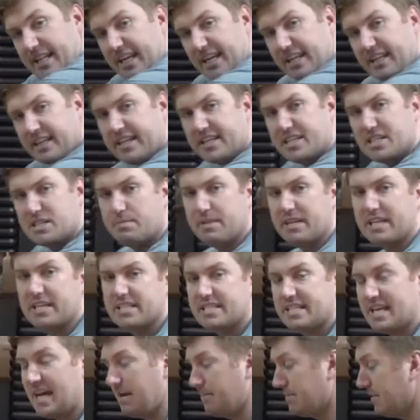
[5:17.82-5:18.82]
like this,
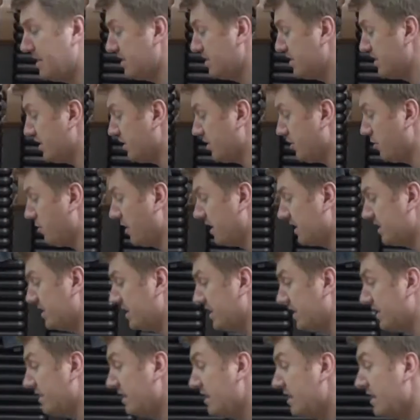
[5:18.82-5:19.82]
because that means you're going
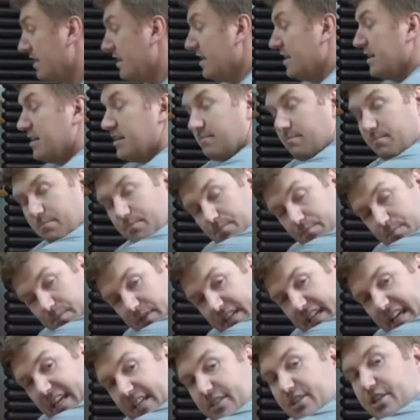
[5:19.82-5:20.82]
to
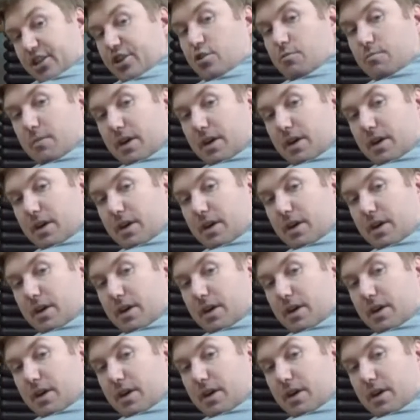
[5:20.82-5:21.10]
get too